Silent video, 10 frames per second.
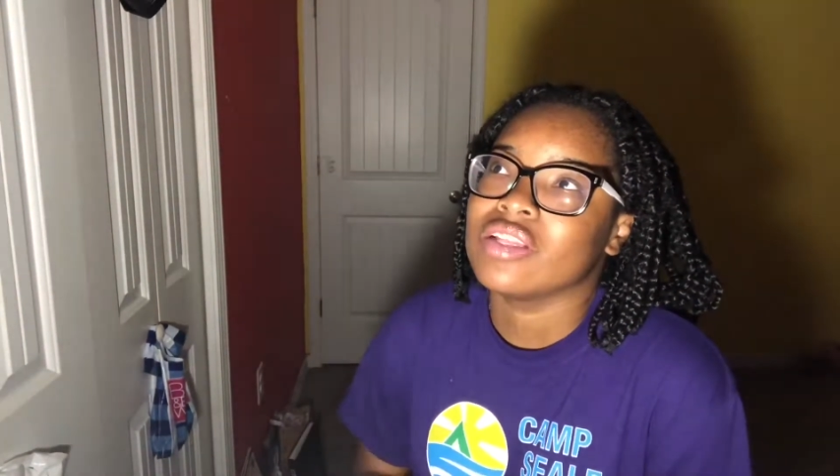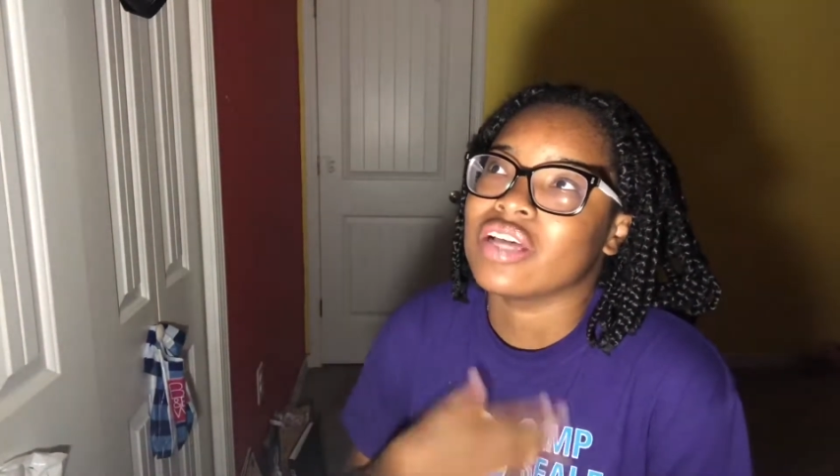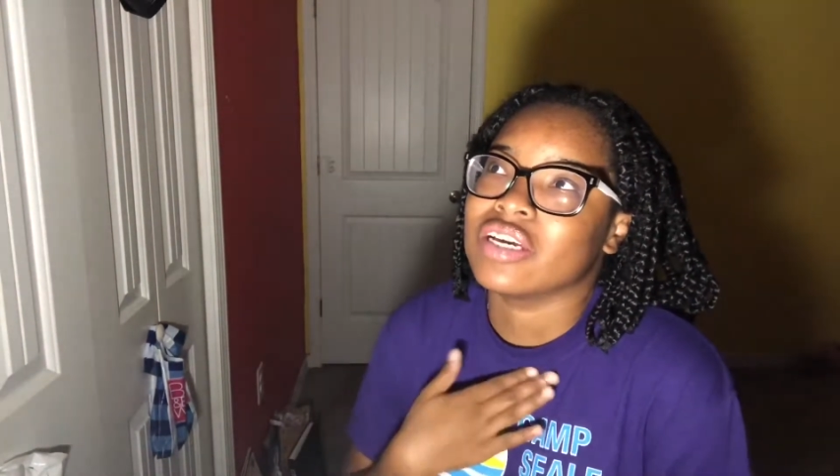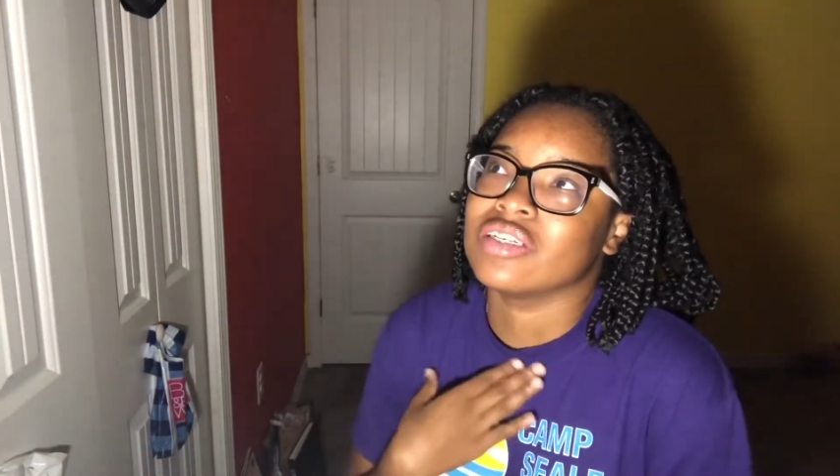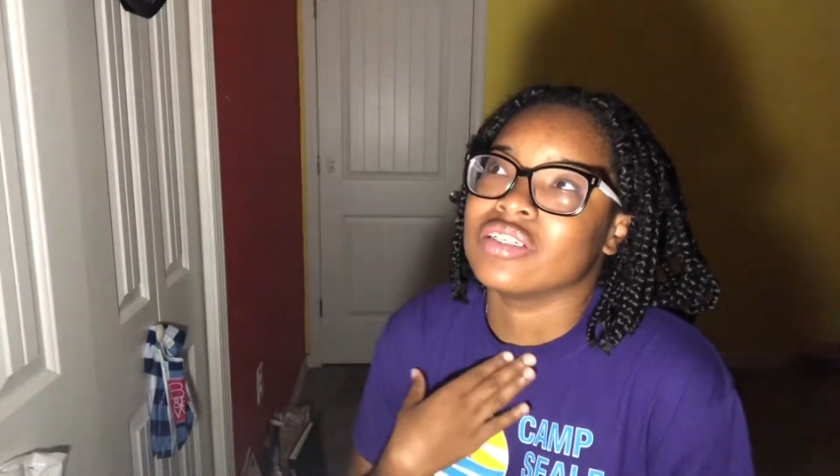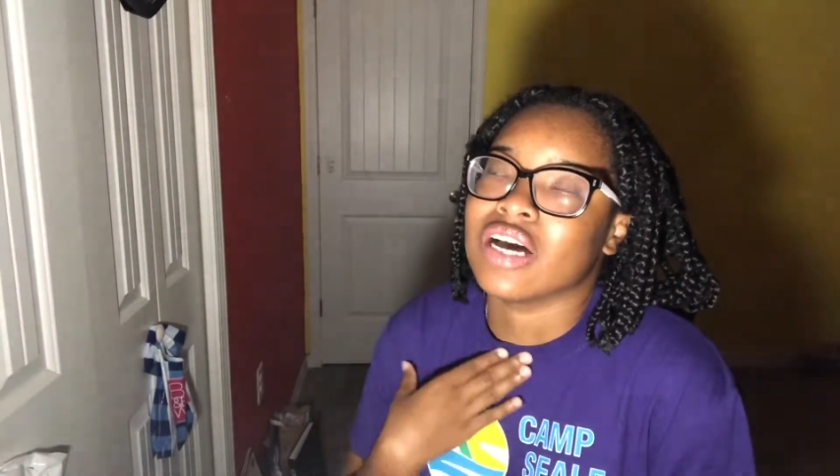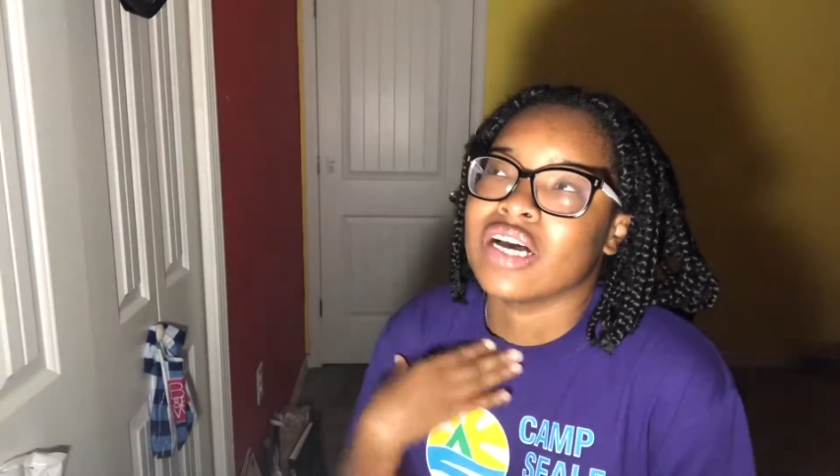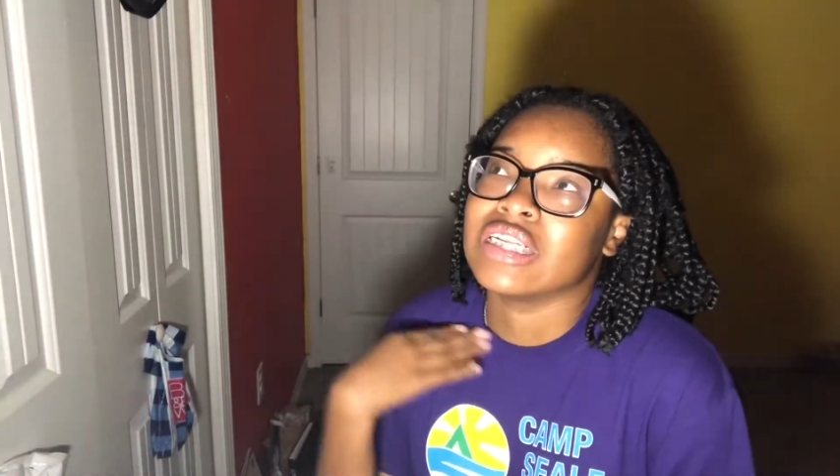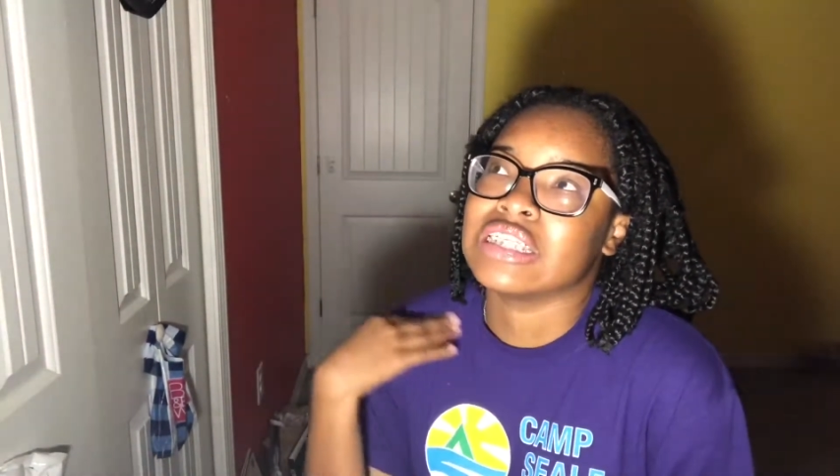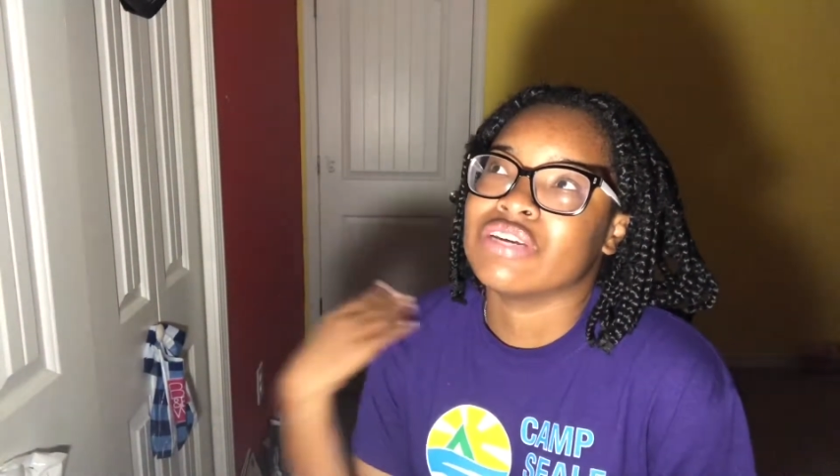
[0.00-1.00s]
like
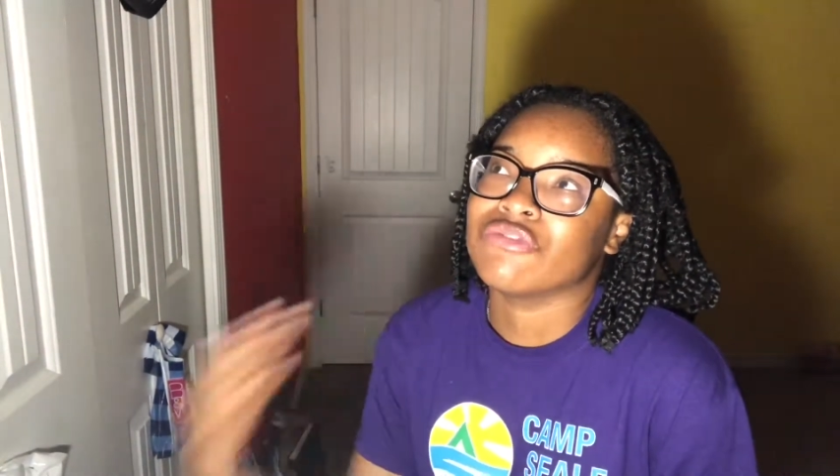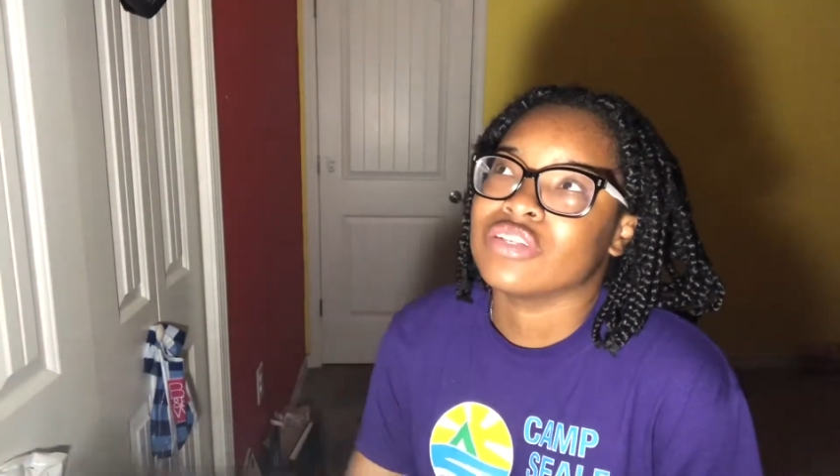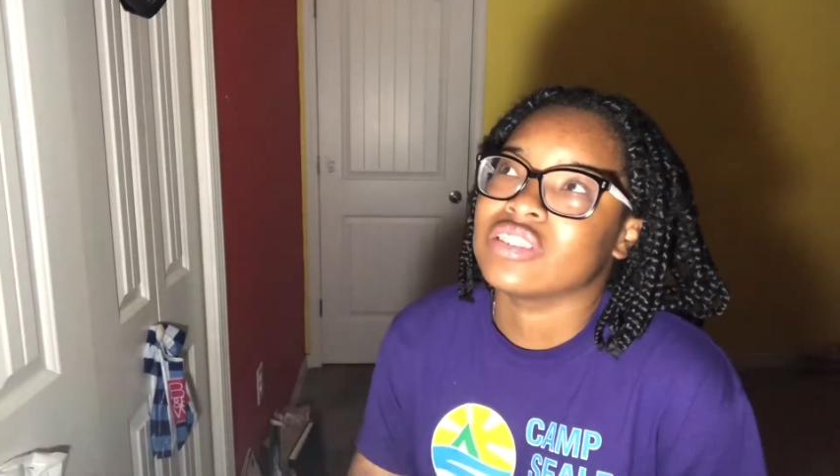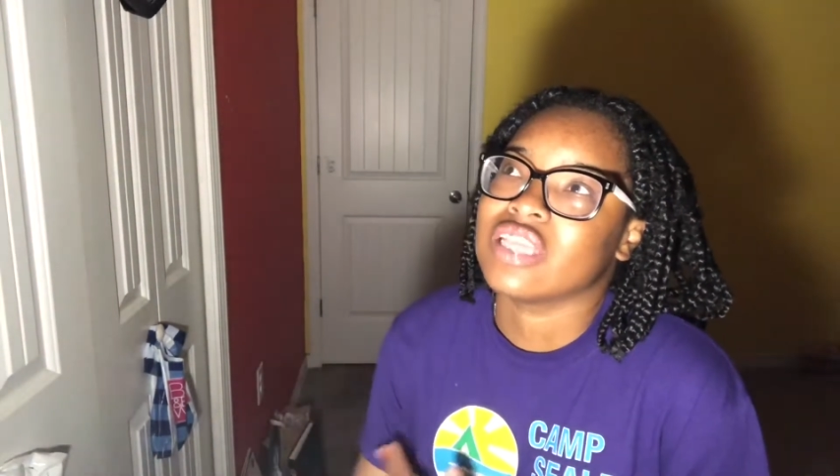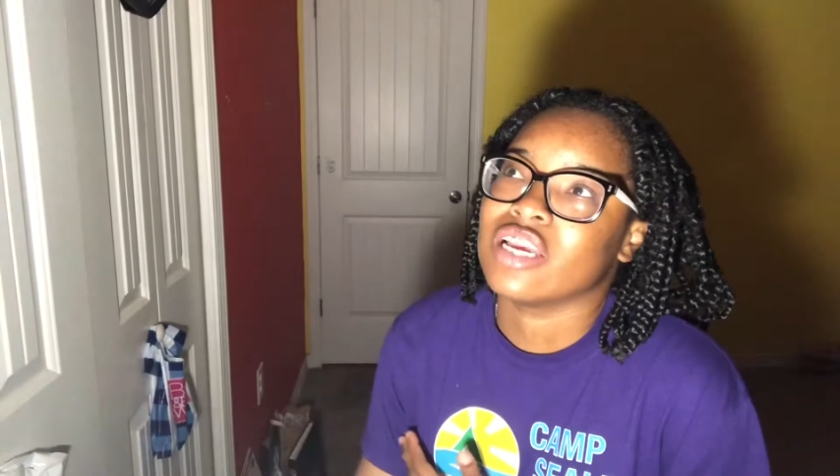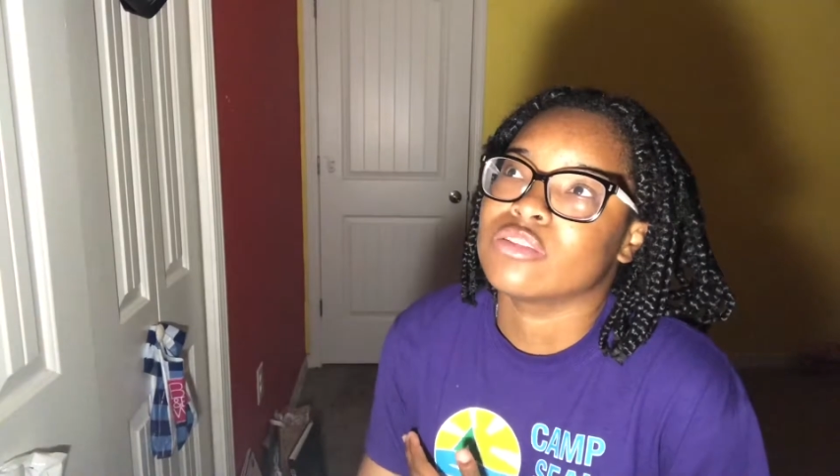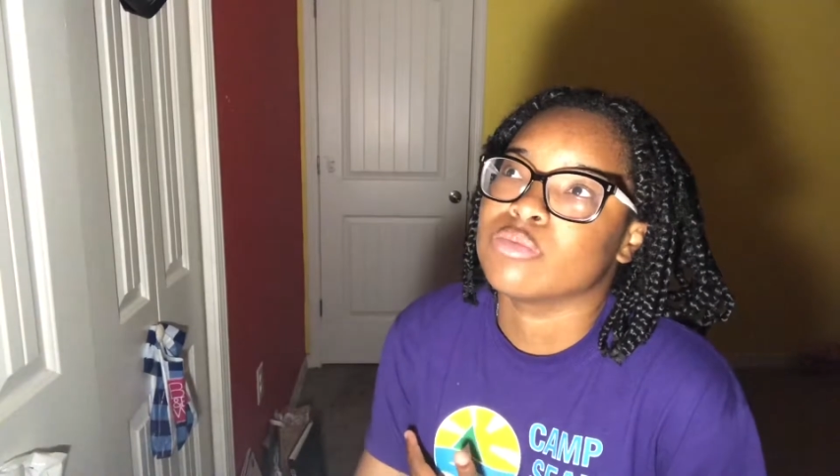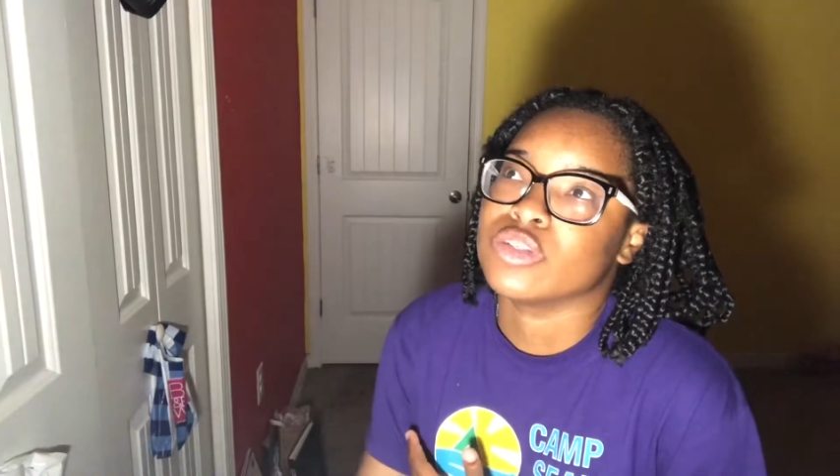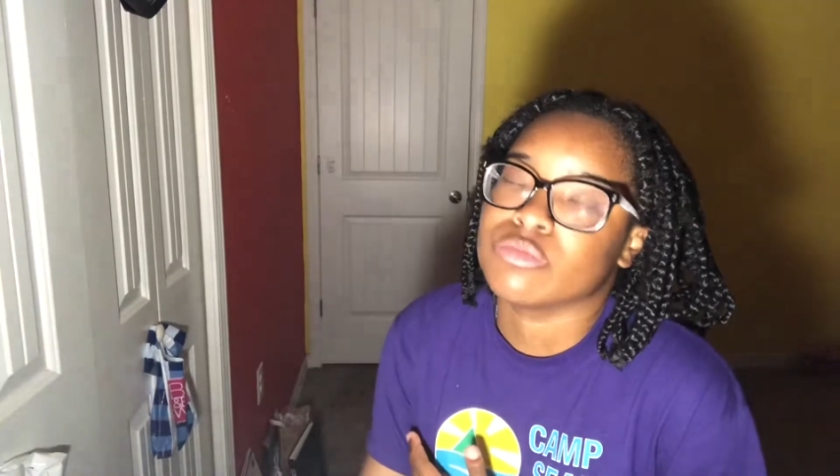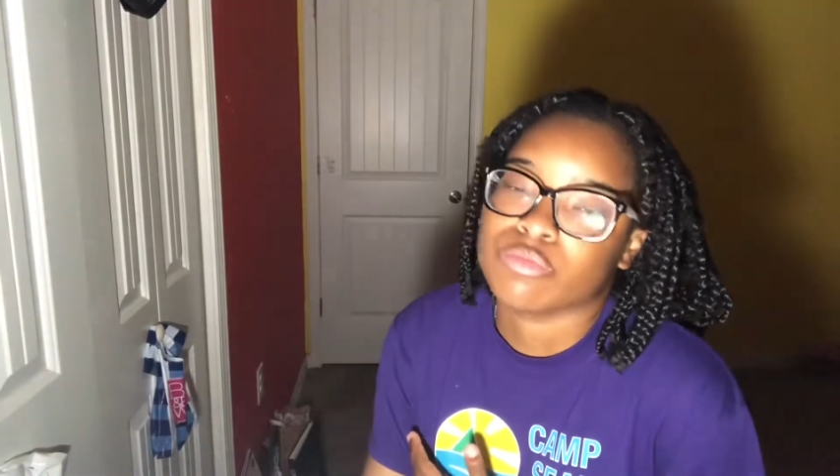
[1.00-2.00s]
different things would